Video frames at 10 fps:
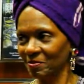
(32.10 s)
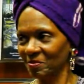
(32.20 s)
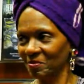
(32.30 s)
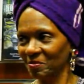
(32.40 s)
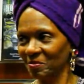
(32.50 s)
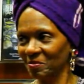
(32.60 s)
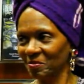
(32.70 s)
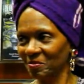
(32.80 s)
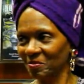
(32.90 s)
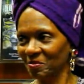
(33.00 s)

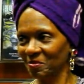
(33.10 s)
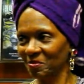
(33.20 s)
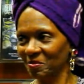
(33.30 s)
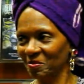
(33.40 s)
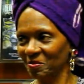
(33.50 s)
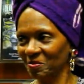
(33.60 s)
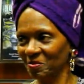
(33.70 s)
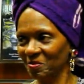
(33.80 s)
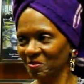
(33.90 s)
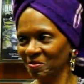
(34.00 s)

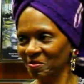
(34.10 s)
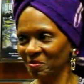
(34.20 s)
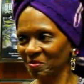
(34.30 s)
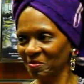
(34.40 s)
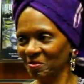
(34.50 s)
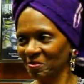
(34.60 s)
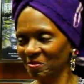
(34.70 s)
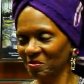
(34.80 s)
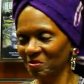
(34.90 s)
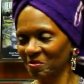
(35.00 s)

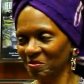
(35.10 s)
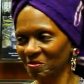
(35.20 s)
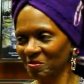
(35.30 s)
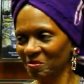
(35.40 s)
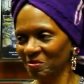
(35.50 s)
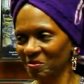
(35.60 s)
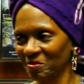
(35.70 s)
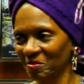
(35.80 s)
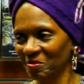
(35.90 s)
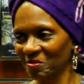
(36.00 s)

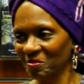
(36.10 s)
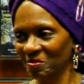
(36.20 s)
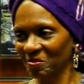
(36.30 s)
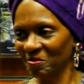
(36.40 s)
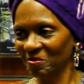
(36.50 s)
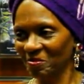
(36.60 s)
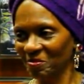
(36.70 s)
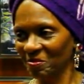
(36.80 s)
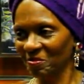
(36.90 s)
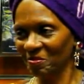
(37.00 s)

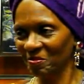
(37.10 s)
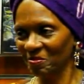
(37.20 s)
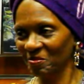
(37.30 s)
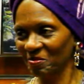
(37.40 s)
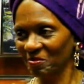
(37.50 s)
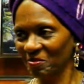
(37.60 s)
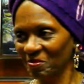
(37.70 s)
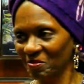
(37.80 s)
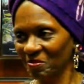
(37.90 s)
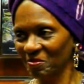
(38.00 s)

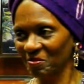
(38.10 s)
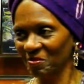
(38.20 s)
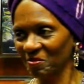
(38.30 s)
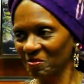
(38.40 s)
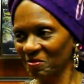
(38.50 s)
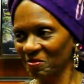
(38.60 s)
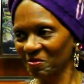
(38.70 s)
(silent)